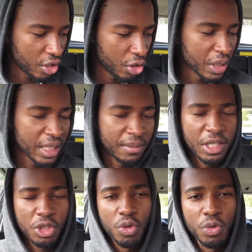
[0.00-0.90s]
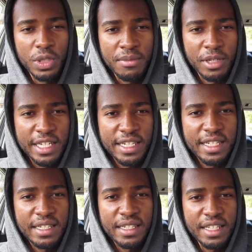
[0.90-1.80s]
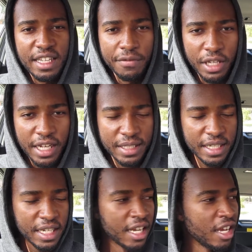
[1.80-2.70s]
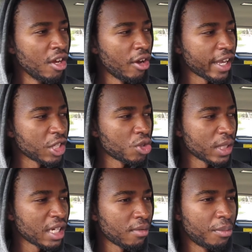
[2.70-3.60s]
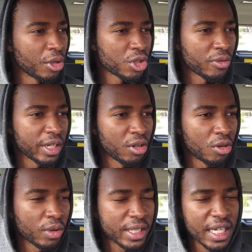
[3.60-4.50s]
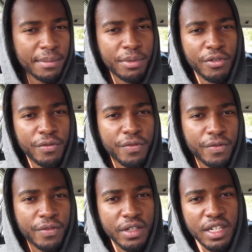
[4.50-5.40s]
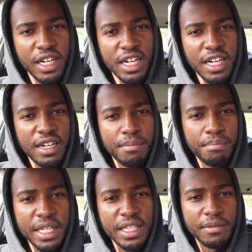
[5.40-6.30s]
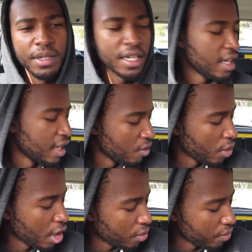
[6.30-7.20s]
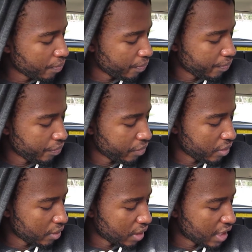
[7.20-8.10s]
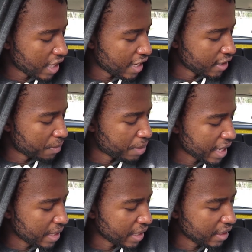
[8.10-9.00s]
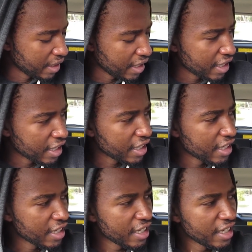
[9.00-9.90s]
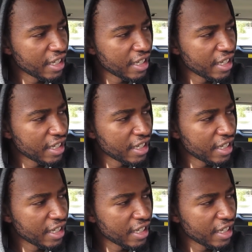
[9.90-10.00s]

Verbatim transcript: using some of these tools I'm gonna give you guys. Okay, so what type of books do I read or what type of uh, medium? Well, there's basically